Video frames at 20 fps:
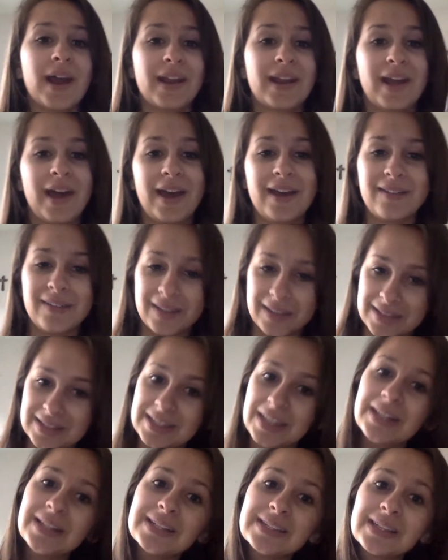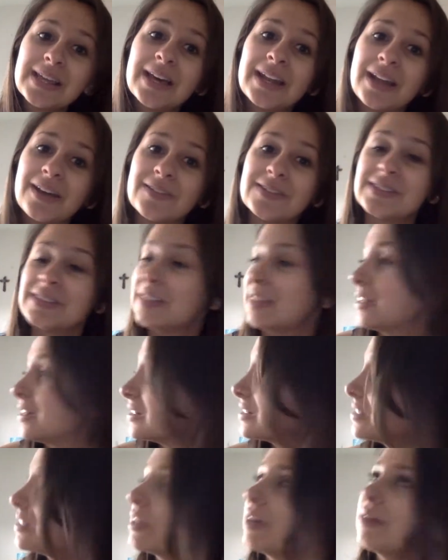And since then, I've
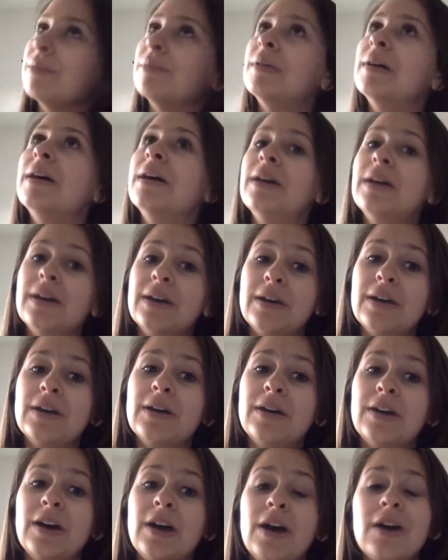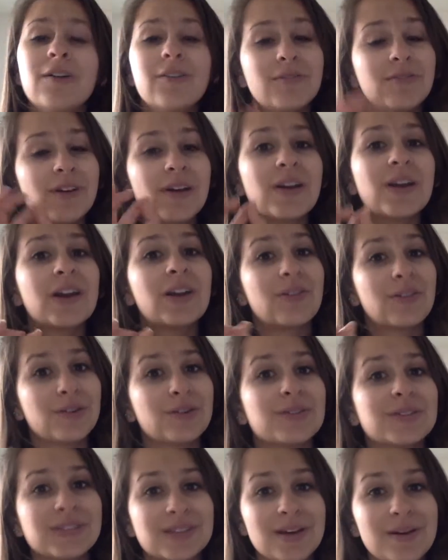seen some very
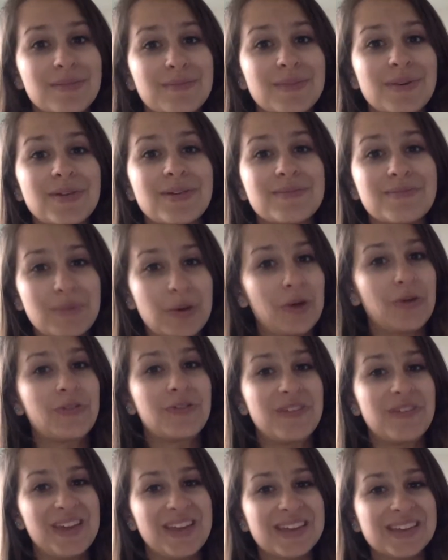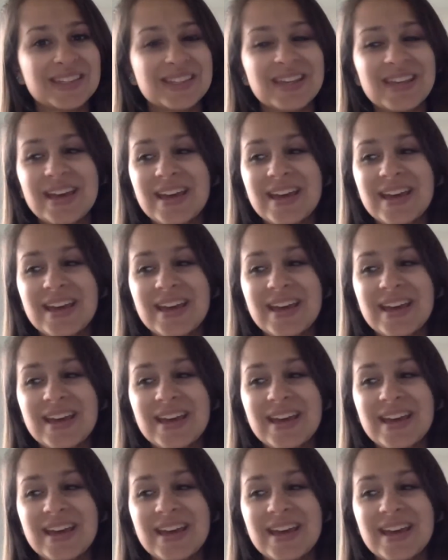gruesome movies